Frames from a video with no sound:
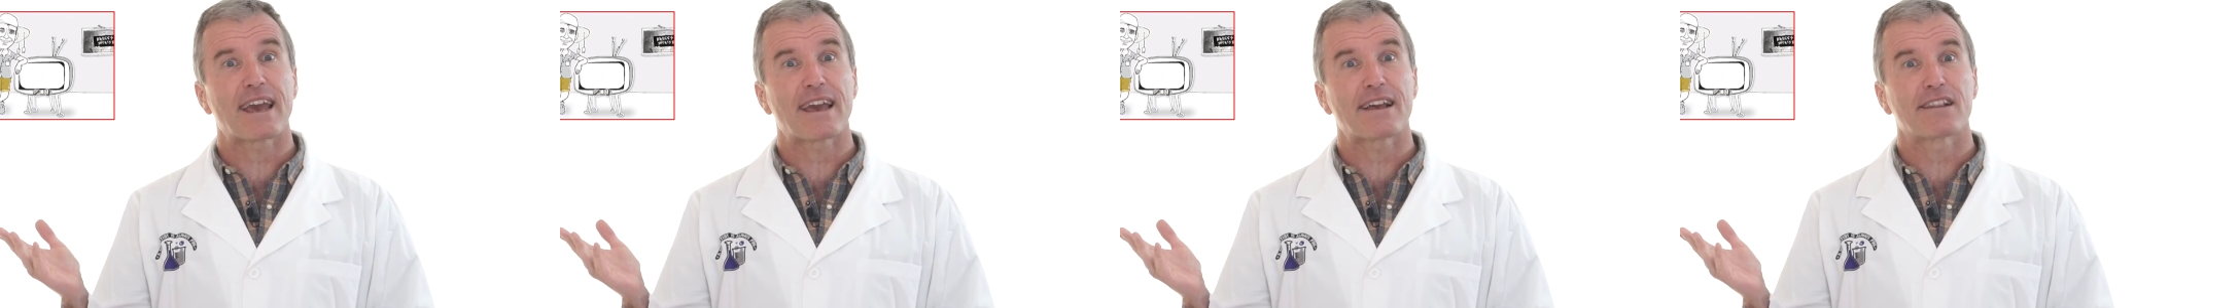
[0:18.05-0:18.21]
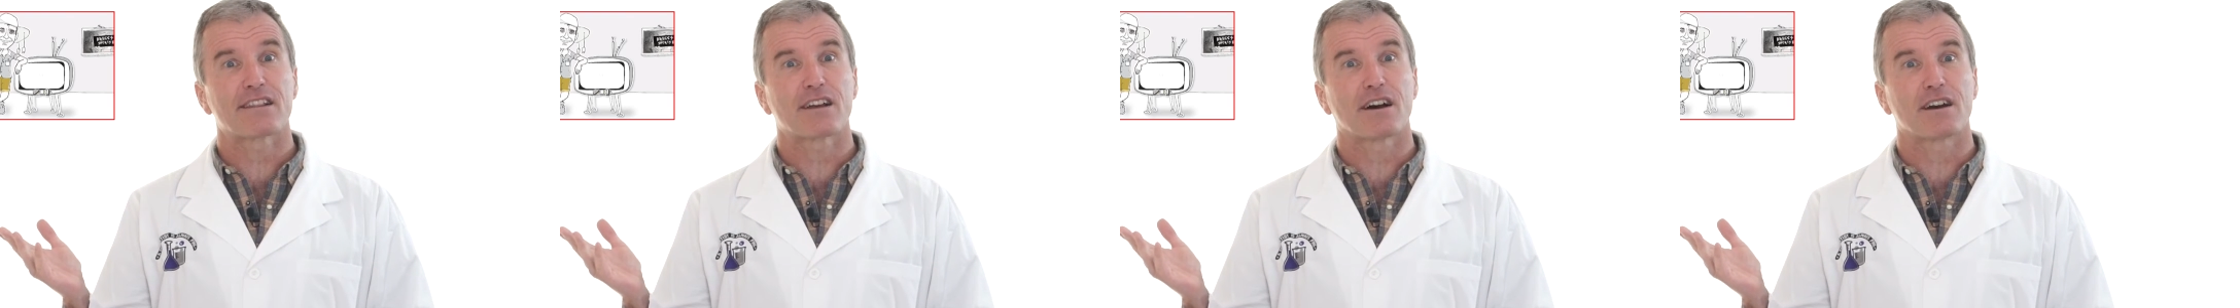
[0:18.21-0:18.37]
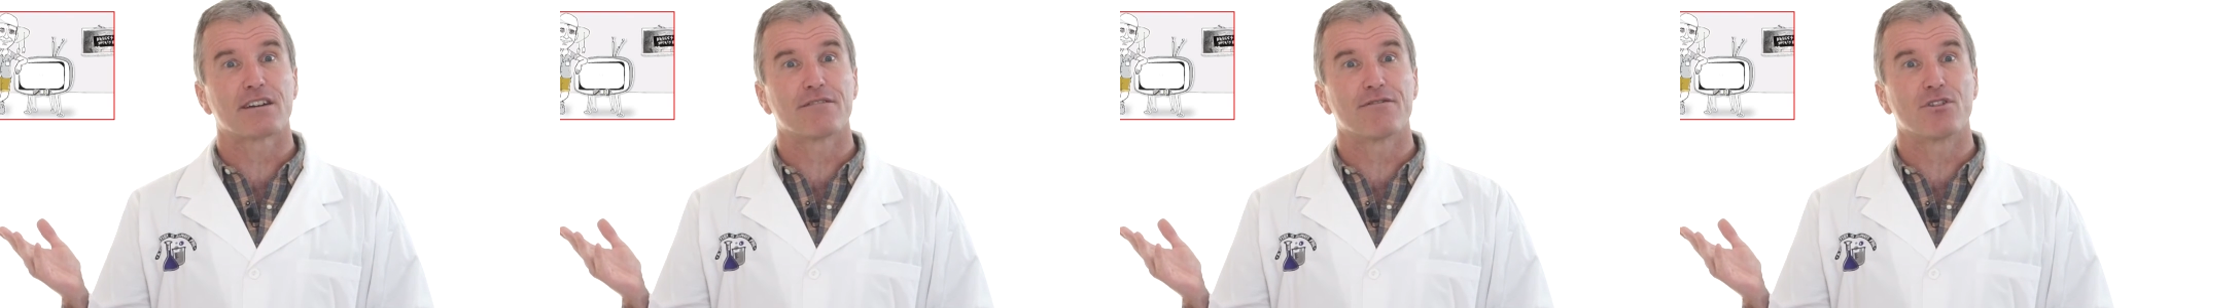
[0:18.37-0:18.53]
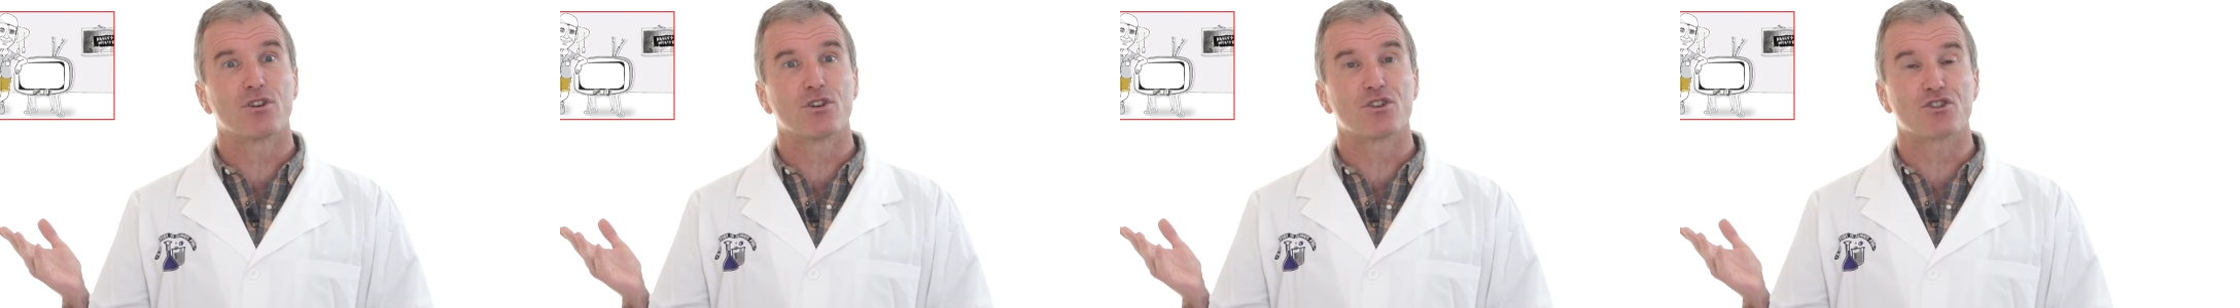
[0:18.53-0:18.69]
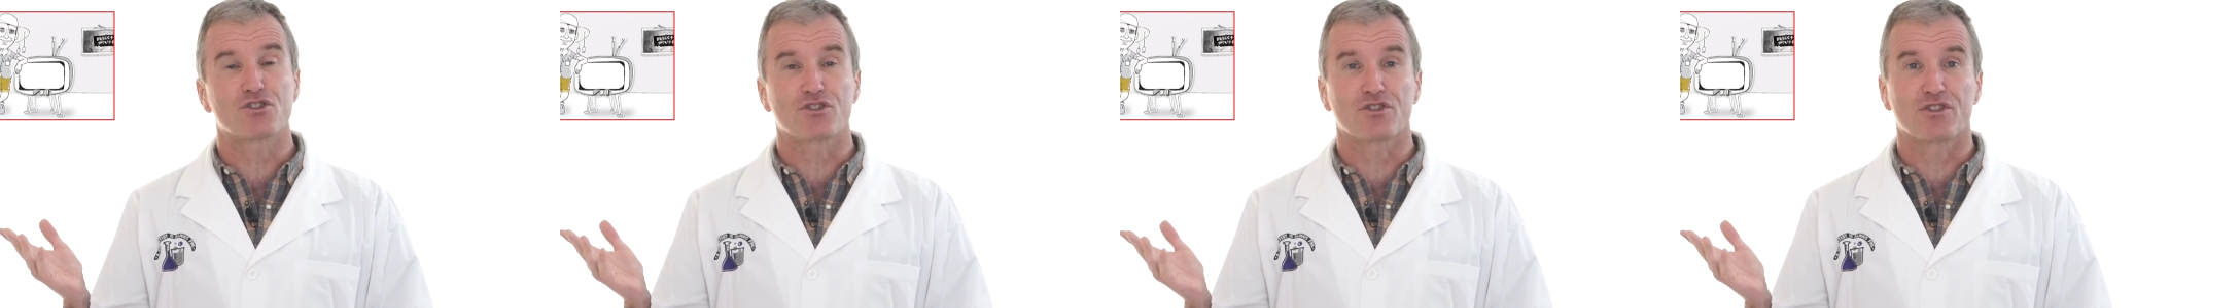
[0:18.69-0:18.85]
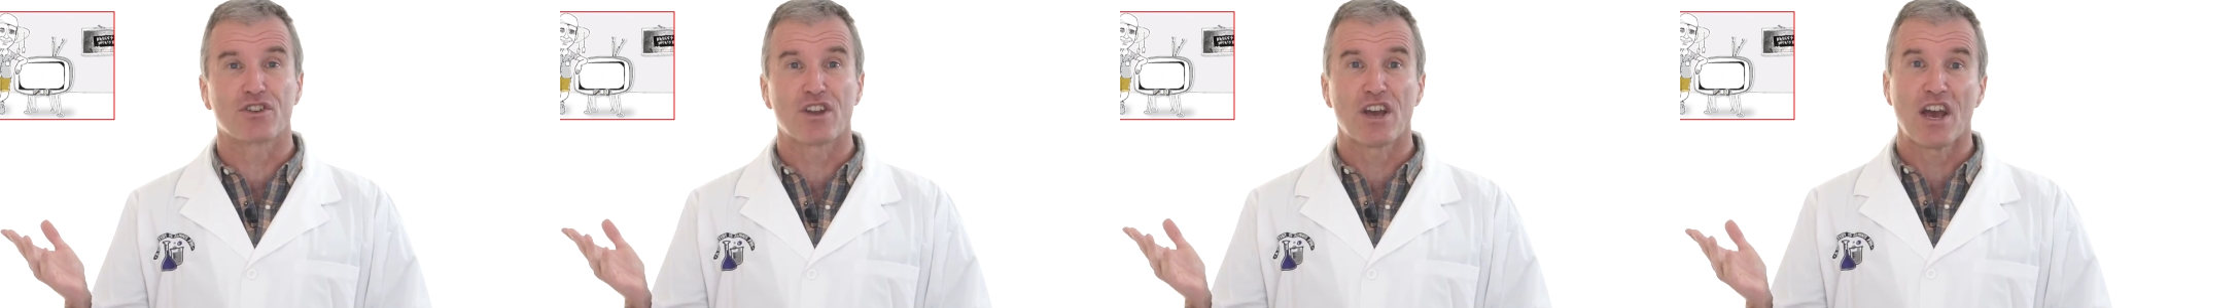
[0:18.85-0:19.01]
airline
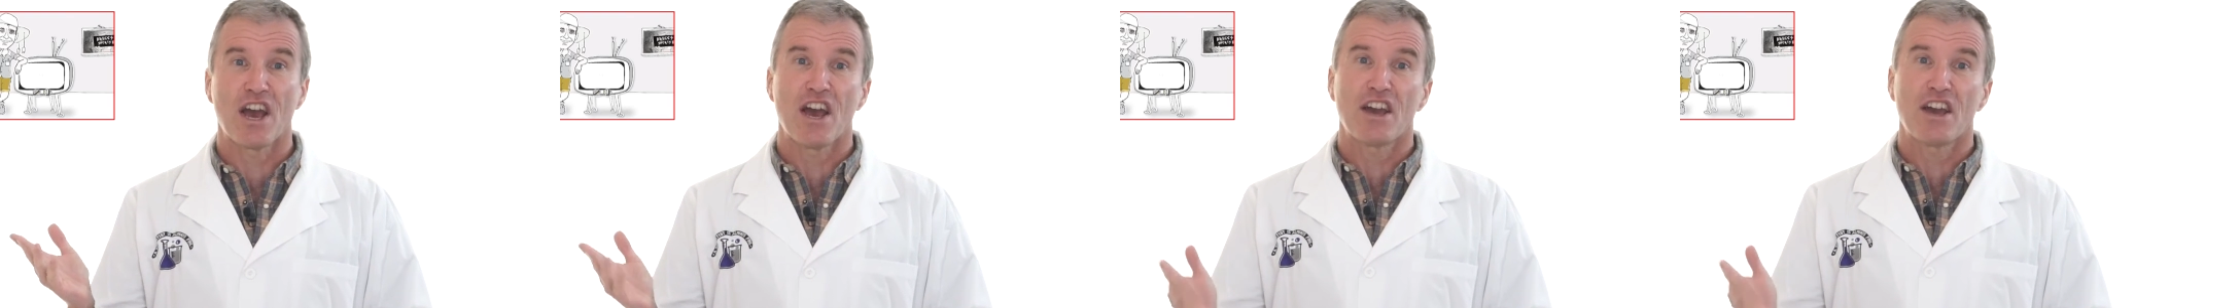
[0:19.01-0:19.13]
version.